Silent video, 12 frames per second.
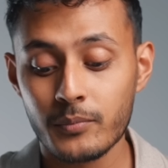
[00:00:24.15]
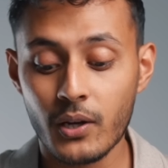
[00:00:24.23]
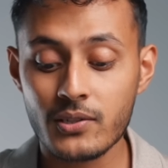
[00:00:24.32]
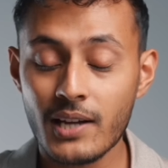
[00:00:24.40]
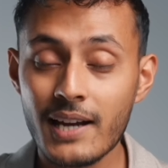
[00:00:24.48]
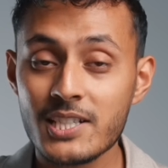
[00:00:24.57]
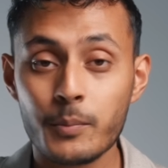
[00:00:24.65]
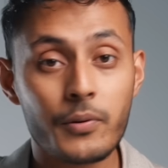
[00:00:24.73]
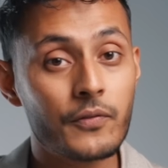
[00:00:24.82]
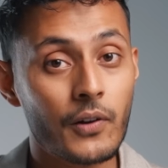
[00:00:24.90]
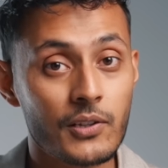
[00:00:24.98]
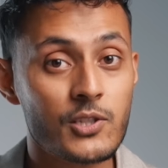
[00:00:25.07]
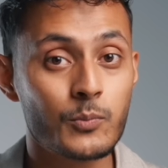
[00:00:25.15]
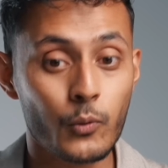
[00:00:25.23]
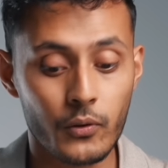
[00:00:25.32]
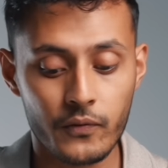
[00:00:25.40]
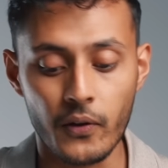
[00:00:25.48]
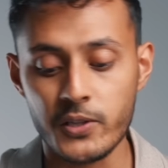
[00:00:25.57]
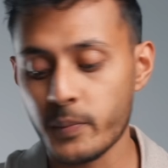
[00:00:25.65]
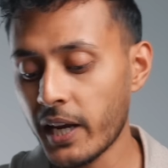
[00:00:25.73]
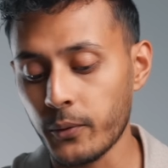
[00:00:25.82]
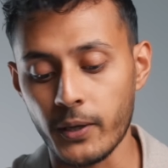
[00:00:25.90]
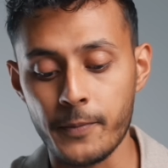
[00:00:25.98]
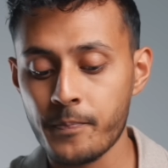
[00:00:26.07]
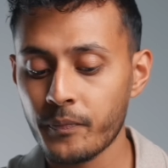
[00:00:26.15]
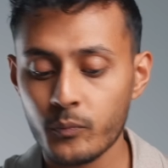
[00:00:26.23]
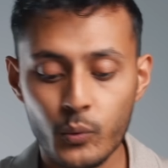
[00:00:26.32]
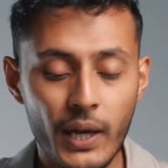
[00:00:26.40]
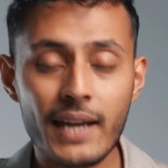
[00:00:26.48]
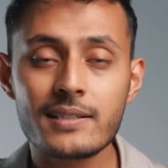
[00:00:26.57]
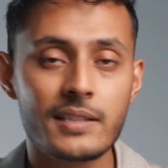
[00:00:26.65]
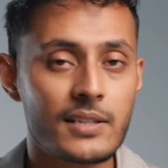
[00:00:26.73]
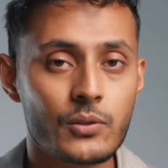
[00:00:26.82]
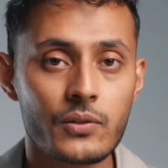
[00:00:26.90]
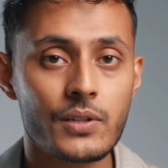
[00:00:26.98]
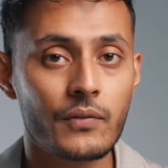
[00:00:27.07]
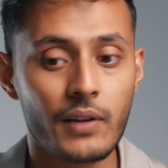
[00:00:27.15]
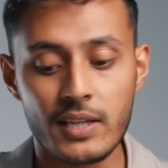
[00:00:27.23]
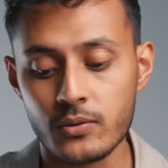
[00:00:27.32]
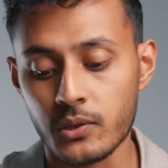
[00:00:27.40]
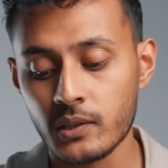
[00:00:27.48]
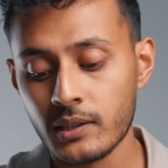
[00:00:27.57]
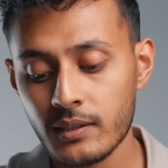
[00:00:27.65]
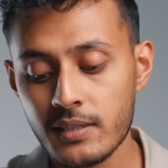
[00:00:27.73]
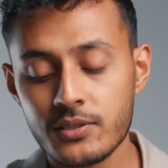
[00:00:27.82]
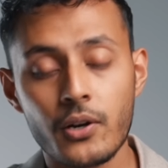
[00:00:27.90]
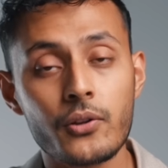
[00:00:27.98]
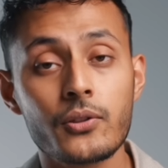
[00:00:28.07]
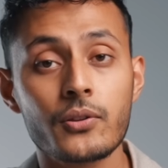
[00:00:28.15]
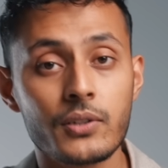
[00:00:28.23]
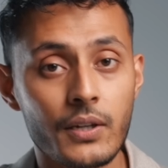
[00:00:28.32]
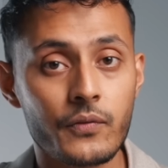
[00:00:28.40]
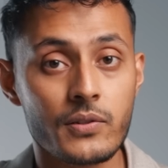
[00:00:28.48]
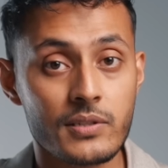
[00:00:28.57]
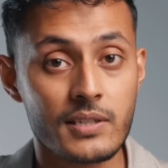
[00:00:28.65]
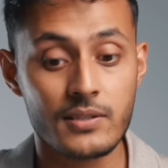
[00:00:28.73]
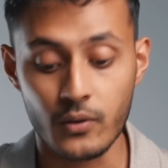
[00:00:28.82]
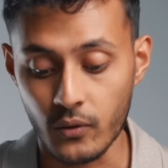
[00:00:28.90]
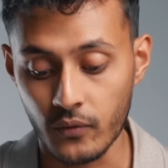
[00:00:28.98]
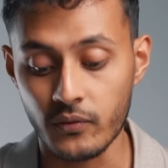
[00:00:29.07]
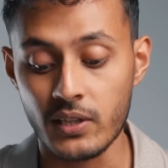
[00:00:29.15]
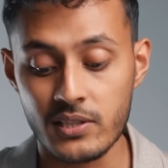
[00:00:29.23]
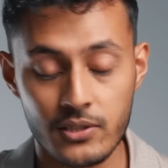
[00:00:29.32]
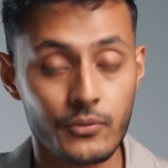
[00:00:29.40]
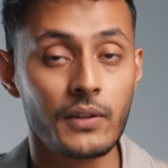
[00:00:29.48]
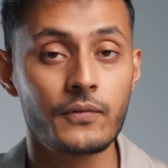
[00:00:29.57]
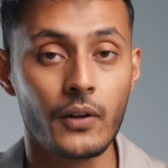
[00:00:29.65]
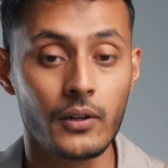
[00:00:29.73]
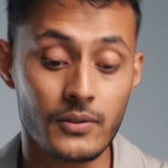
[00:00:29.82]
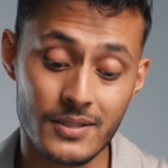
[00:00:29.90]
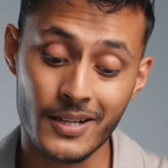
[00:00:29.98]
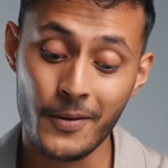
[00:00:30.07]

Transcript: because I actually prefer the smaller phones. But anyway, we'll get into that sort of stuff later on. Let's go through the differences of these three phones,